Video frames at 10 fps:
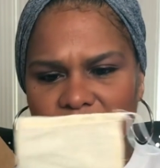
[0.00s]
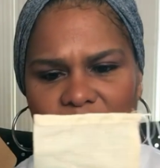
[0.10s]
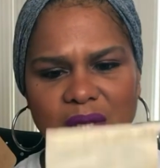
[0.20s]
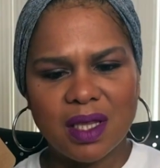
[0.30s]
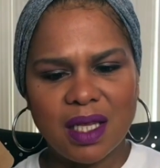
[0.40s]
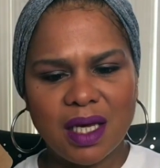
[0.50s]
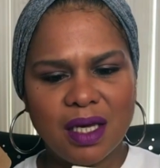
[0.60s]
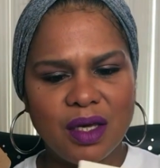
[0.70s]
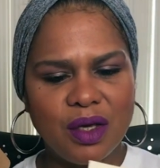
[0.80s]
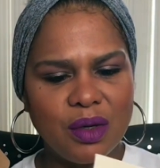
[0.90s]
With the
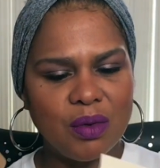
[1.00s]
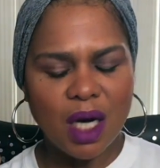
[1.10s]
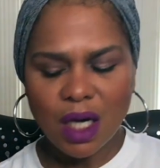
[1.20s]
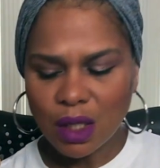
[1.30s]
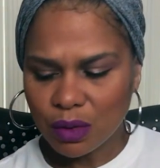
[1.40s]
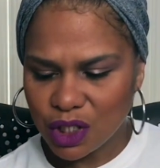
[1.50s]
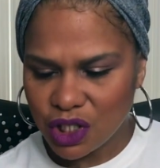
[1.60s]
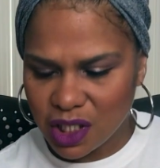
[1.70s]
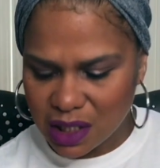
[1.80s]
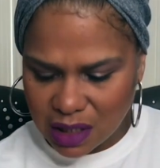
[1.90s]
thank you. Oh, and
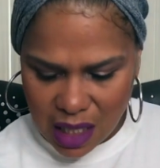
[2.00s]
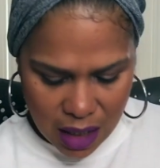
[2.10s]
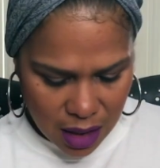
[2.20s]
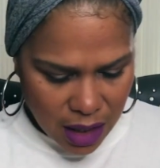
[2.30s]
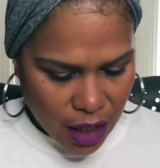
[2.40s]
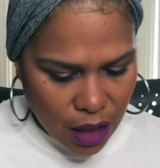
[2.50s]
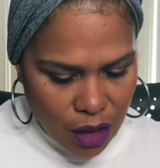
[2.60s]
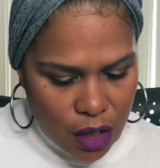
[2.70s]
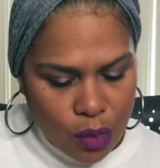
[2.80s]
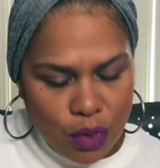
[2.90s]
she's got like
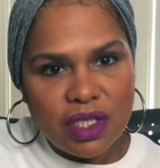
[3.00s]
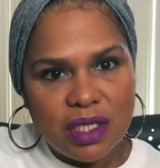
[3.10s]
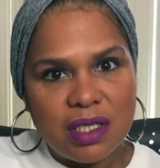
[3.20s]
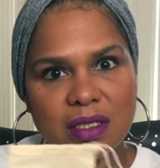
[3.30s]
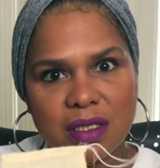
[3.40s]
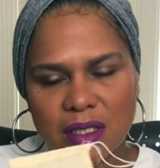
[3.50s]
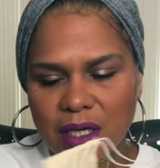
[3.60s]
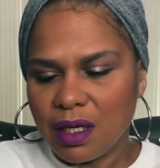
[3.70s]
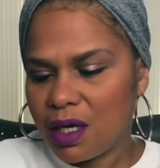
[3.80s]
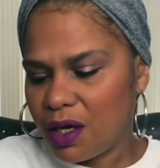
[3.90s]
notions
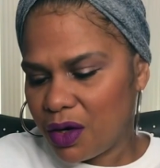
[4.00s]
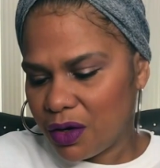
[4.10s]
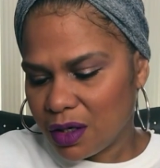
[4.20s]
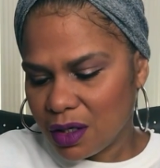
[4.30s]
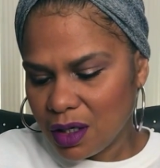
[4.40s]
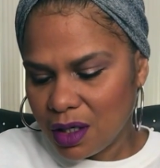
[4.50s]
in here.